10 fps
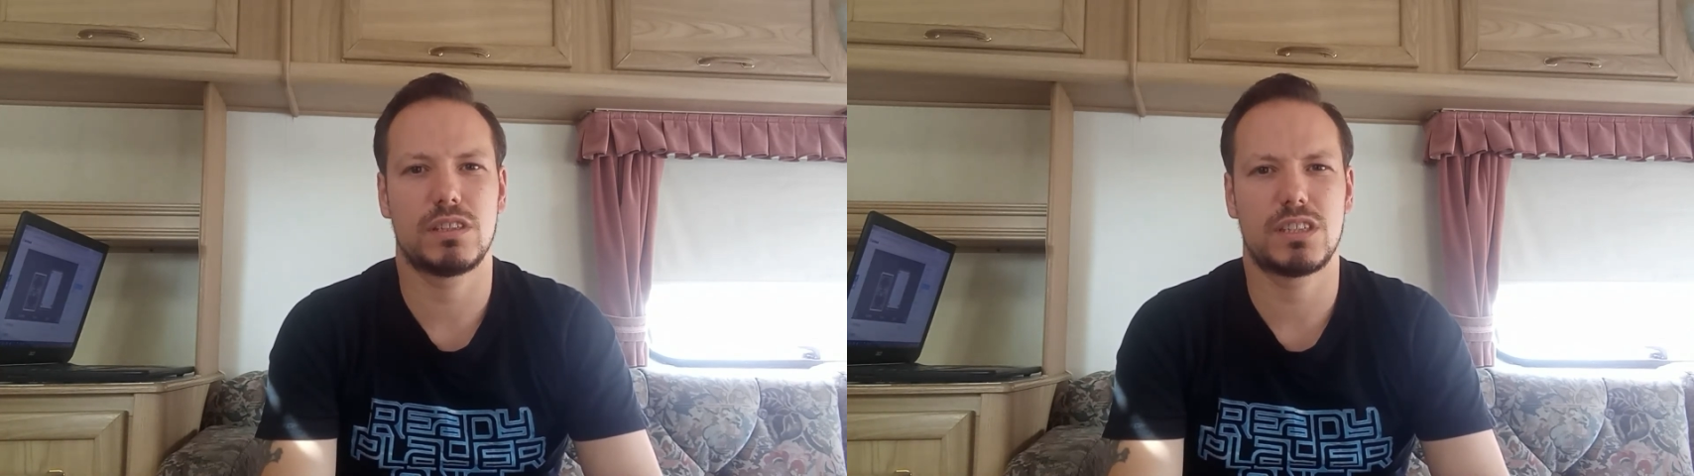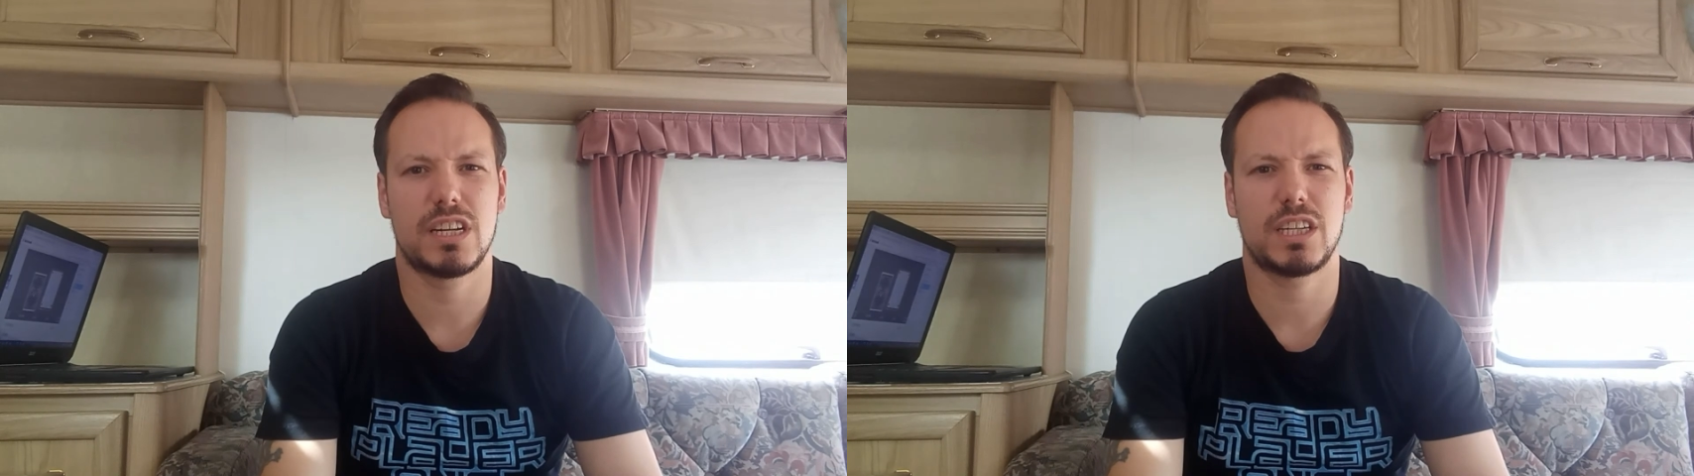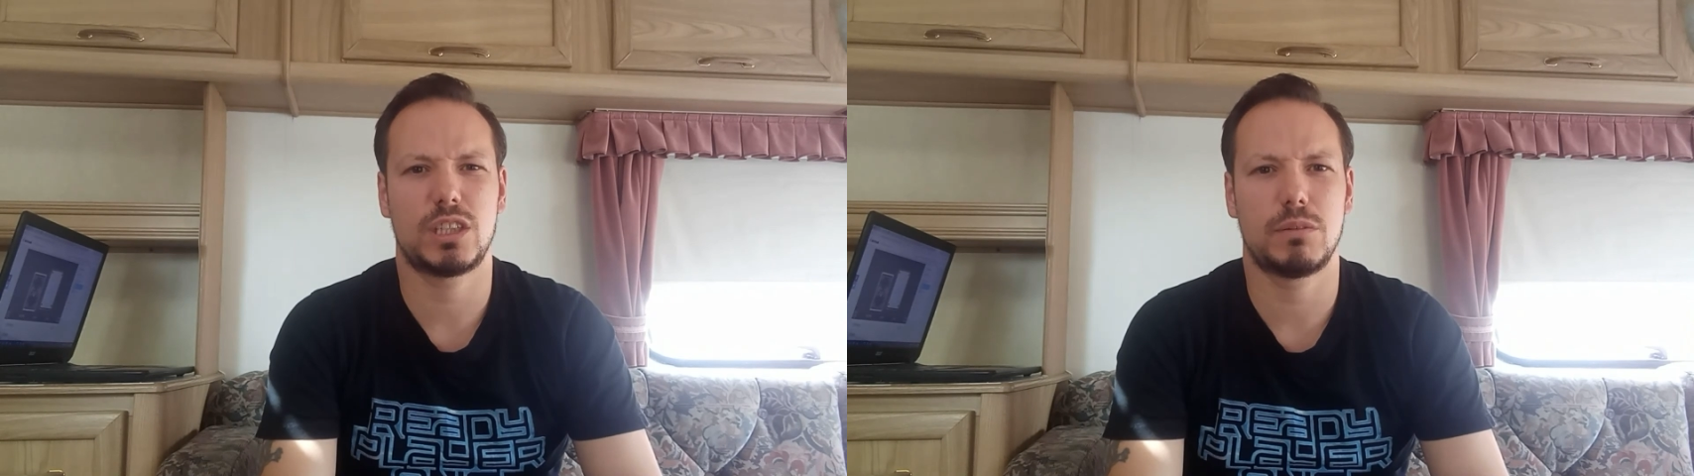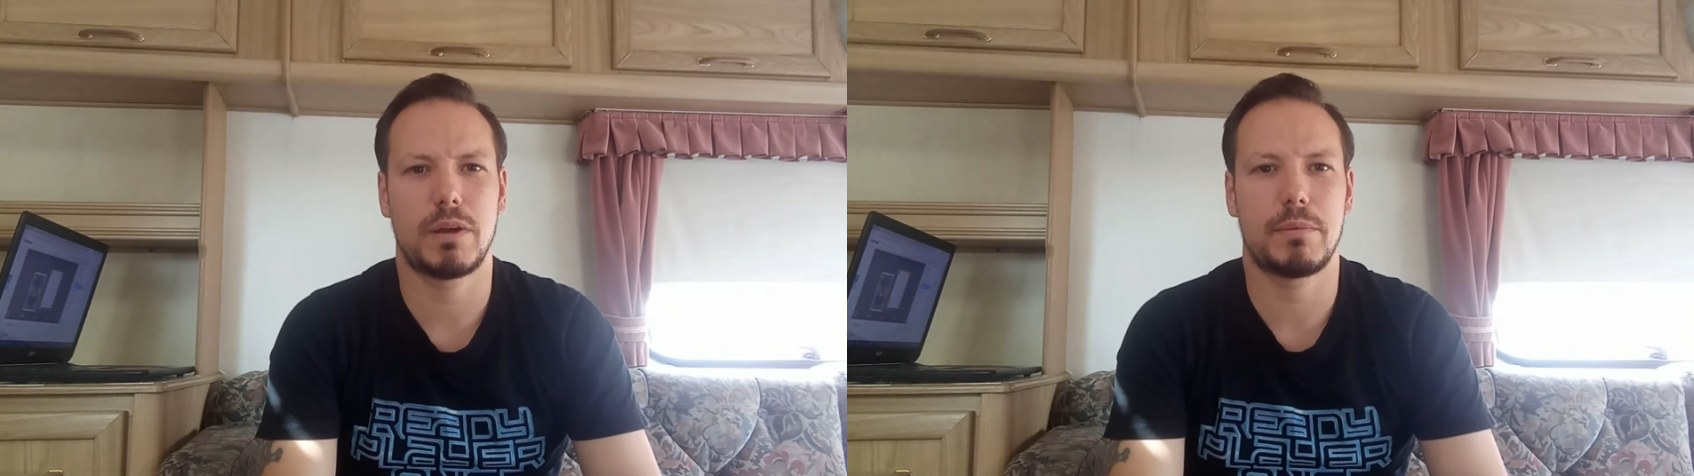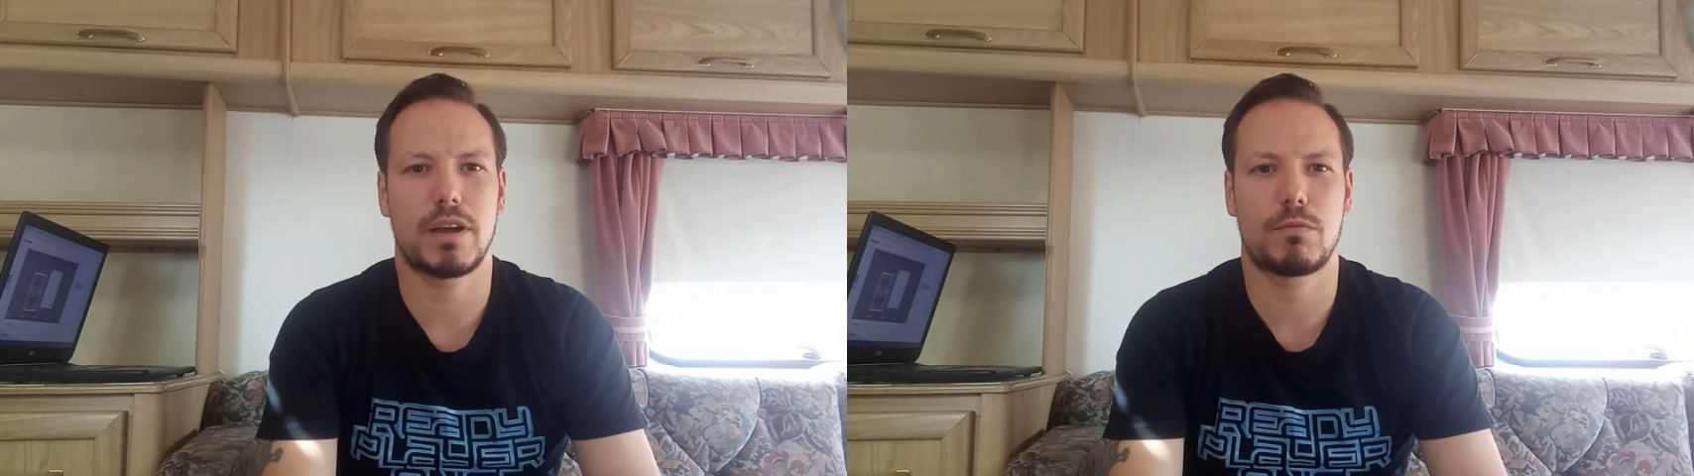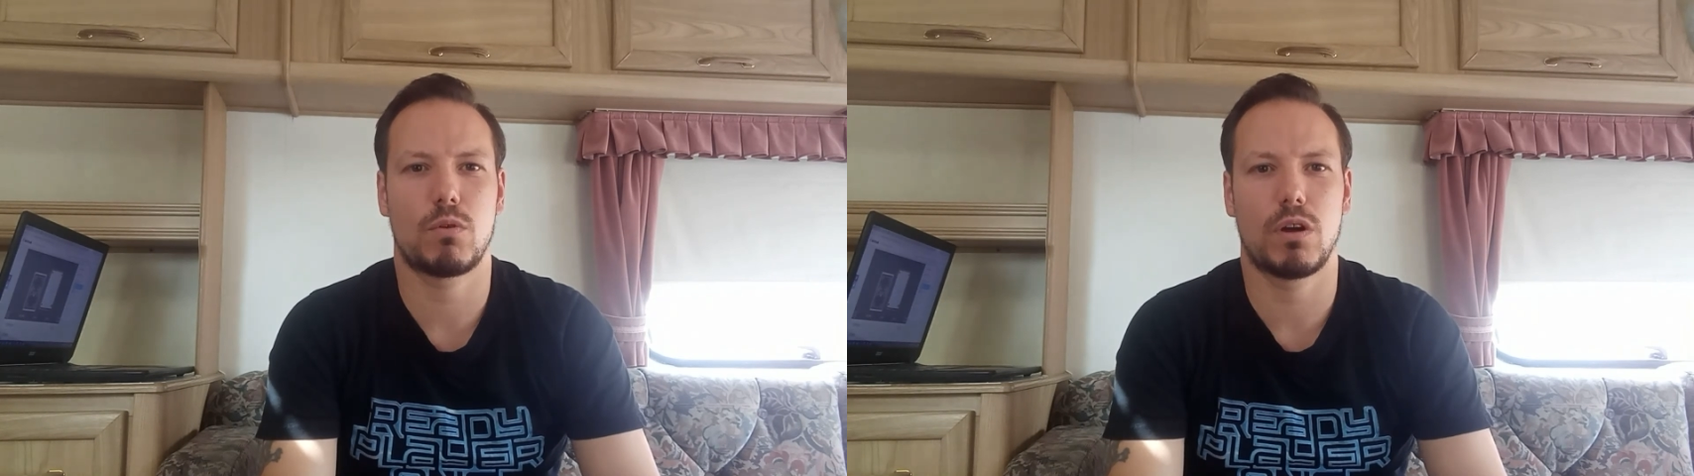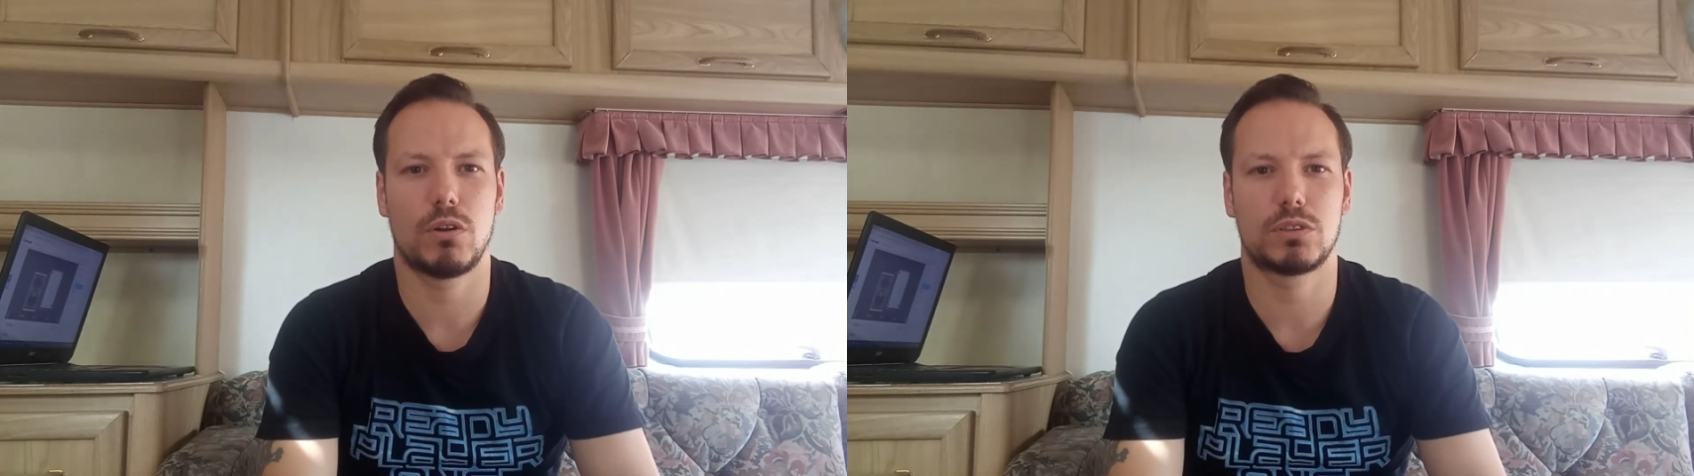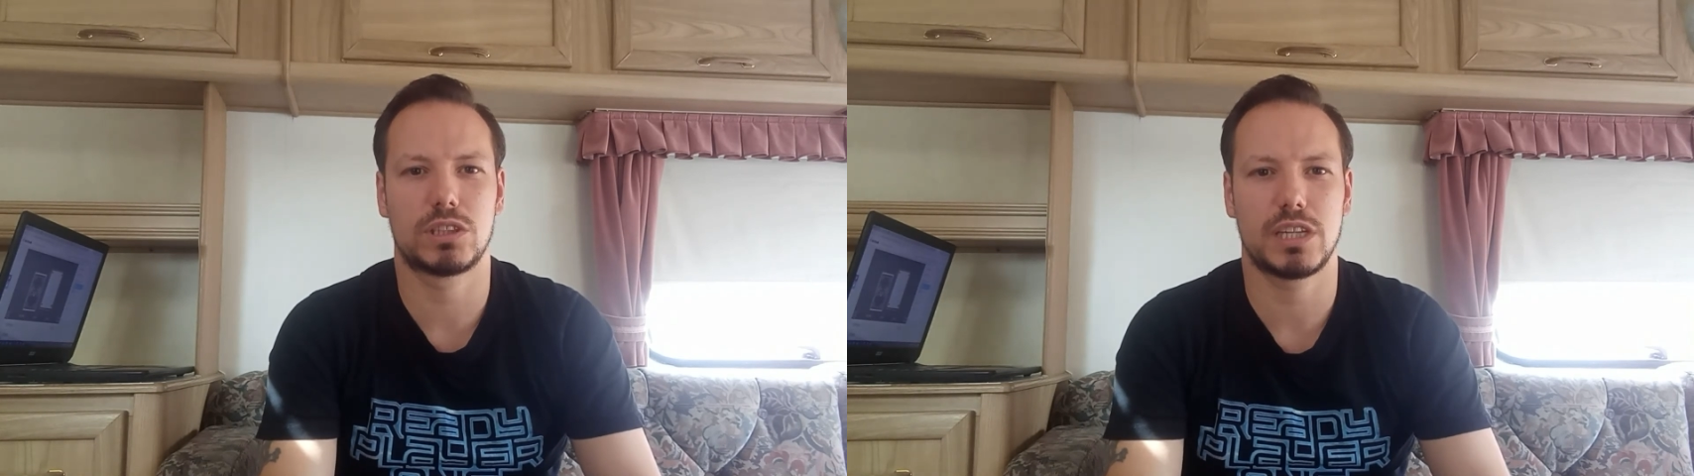you can actually maybe have quite a
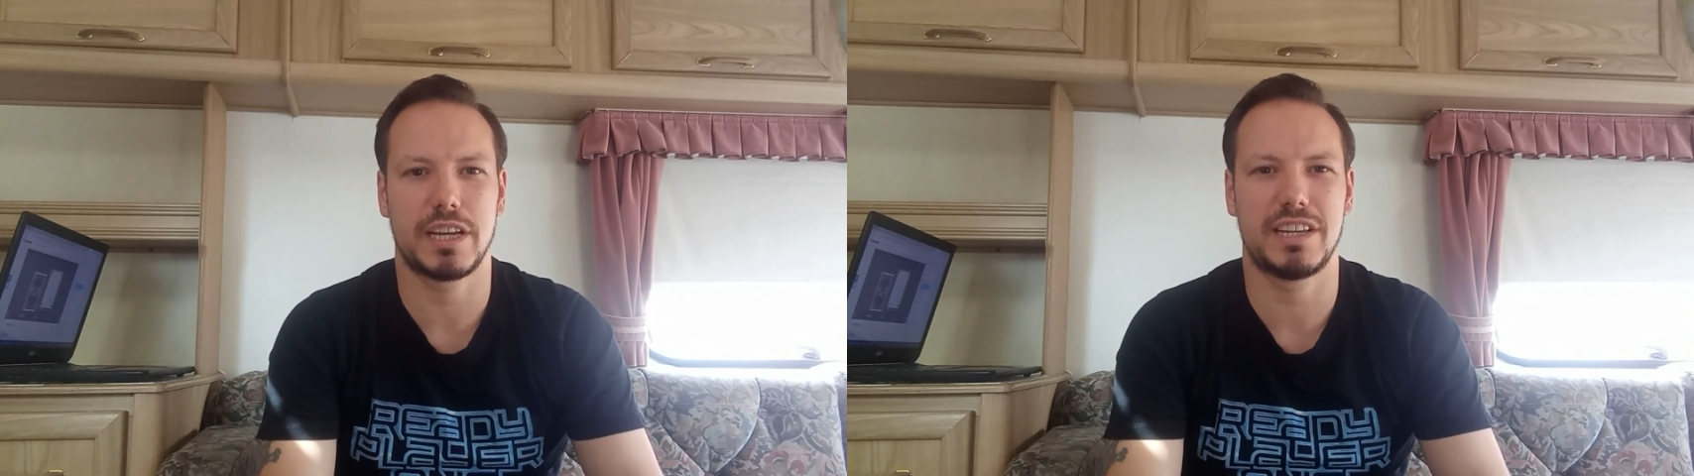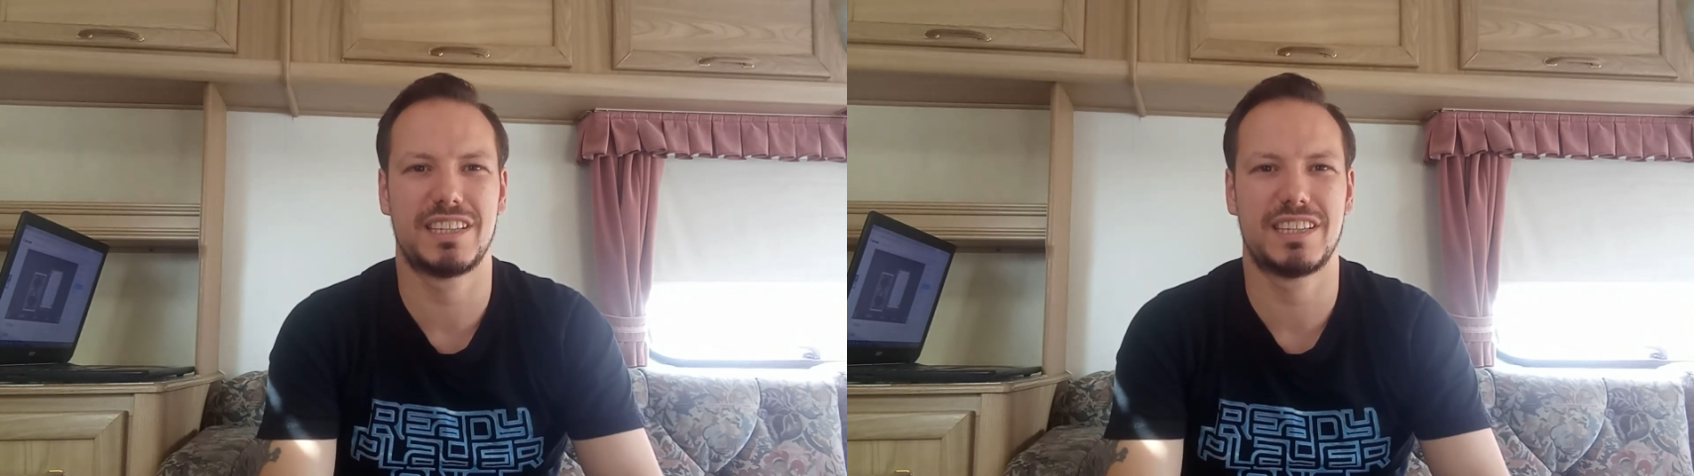lot to say.